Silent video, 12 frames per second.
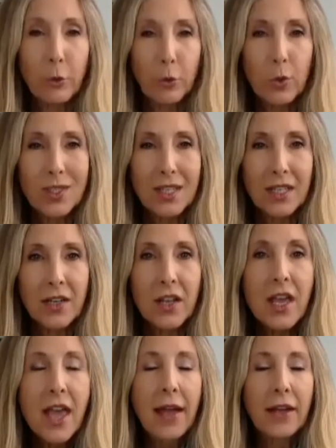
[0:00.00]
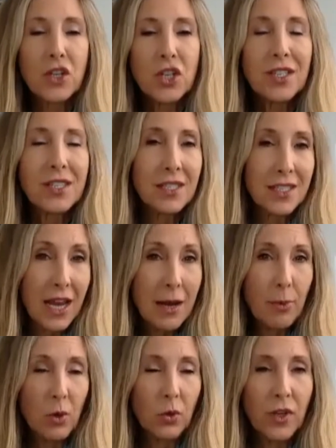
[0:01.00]
Grusin, and she's
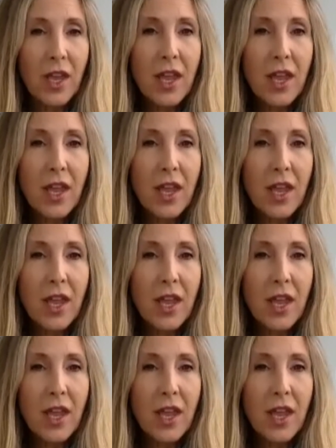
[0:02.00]
disabled.